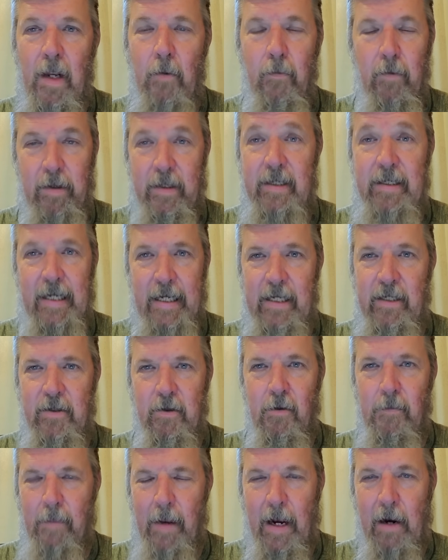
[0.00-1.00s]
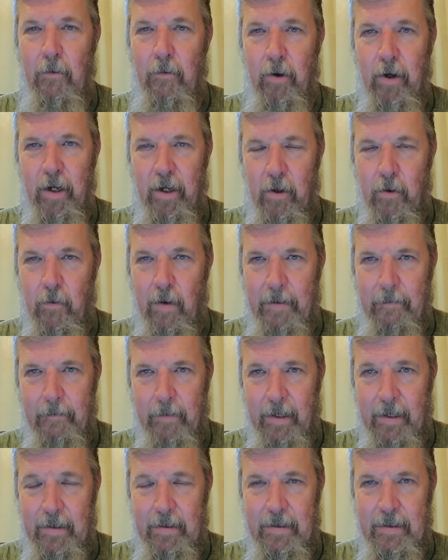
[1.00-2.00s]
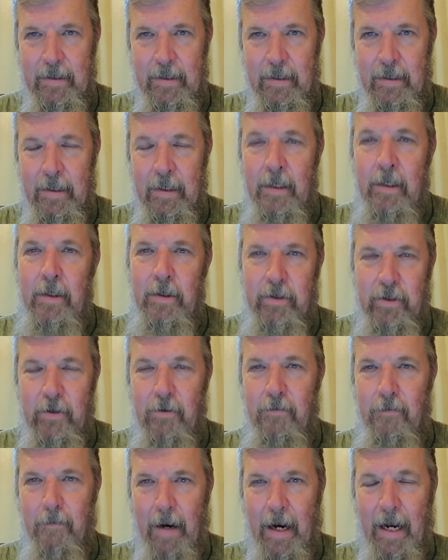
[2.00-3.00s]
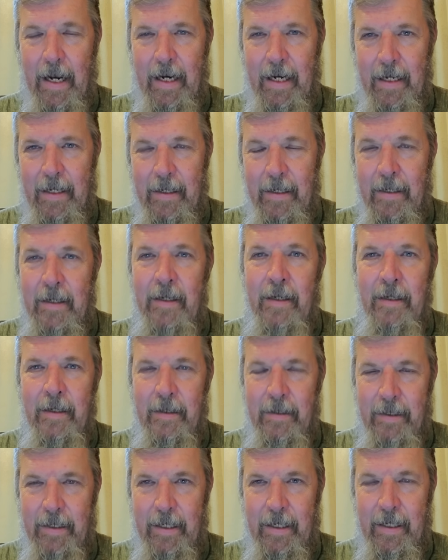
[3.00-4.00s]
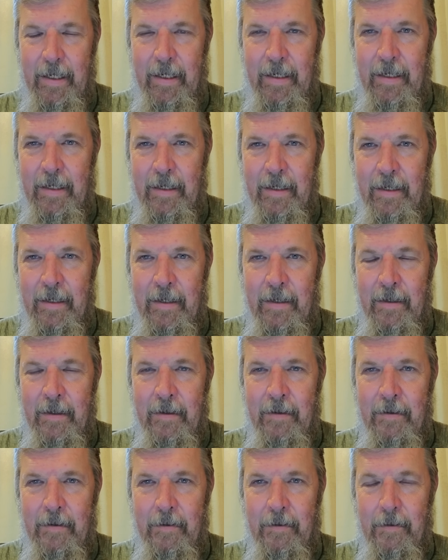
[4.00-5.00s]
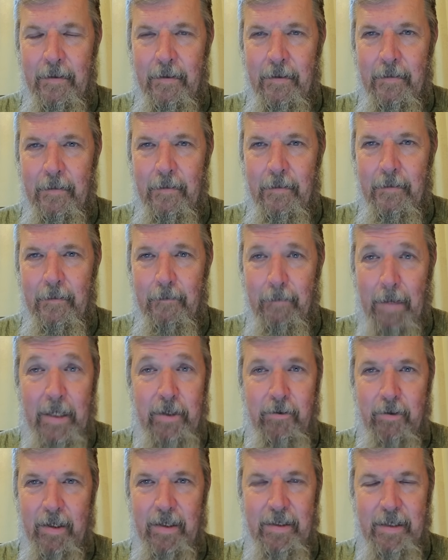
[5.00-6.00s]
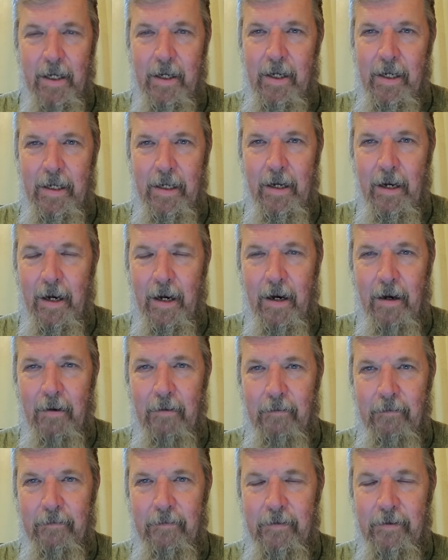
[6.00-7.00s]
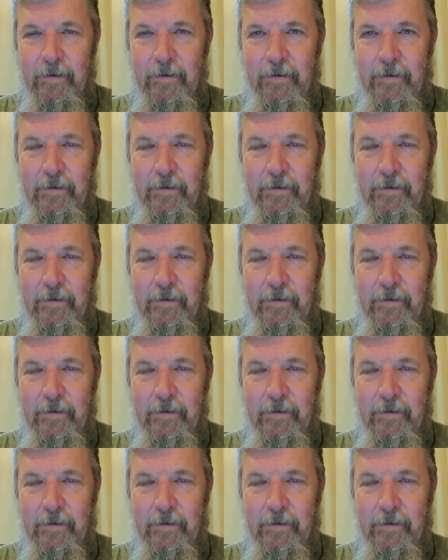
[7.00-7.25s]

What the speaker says: with diesel powered equipment to mine the metric ton of